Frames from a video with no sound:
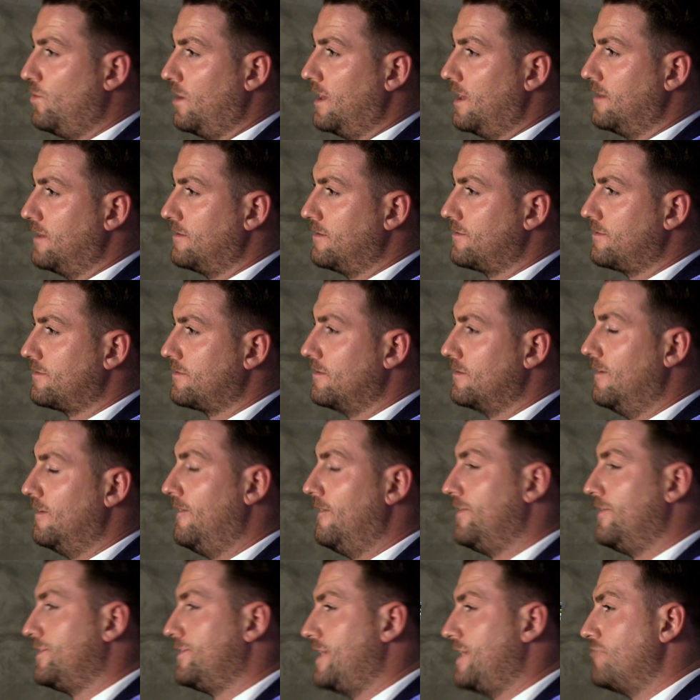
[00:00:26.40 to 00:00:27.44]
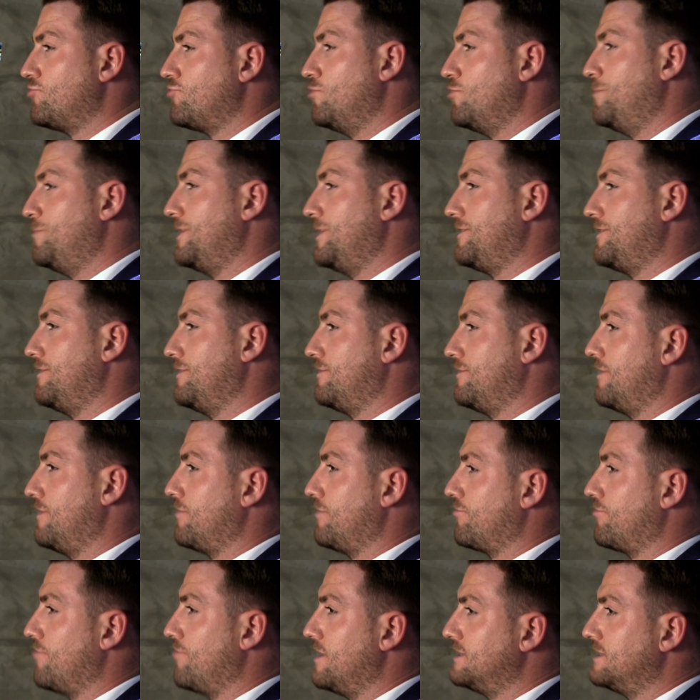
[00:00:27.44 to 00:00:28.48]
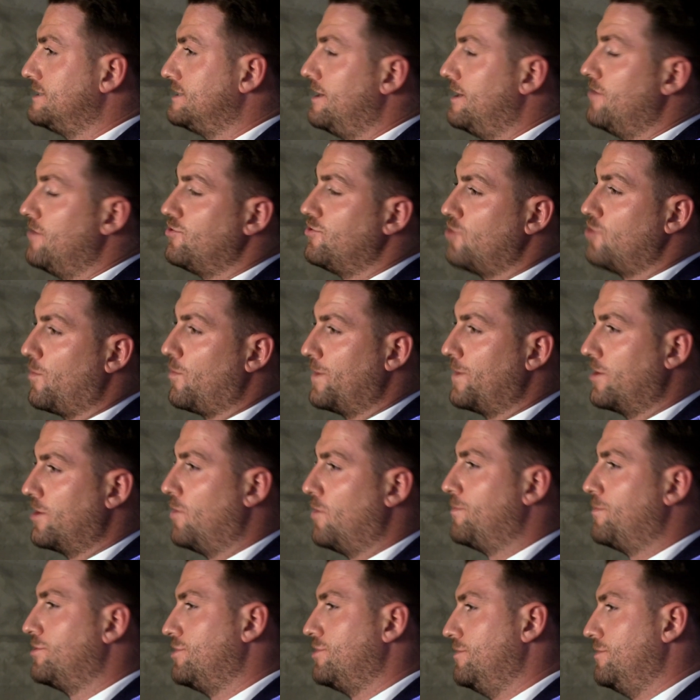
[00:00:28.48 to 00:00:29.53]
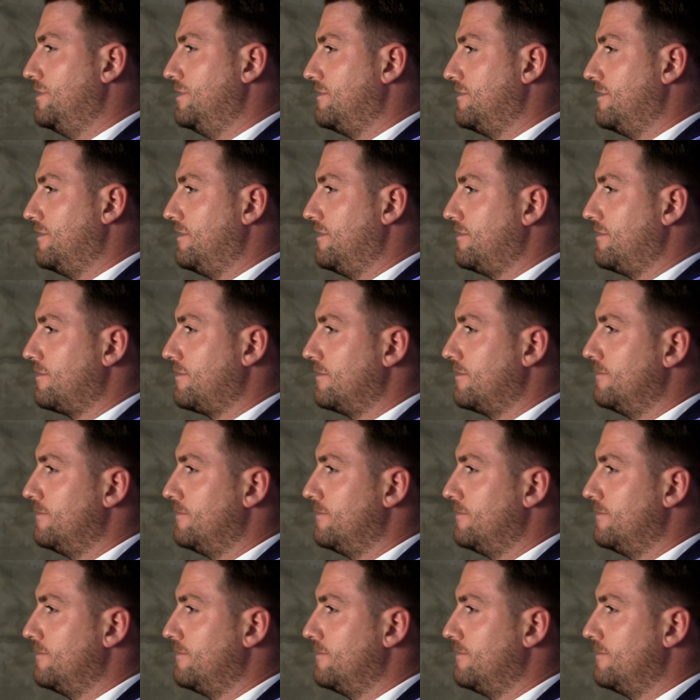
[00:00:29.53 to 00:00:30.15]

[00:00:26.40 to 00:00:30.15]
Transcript: links, central business district and shopping opportunities.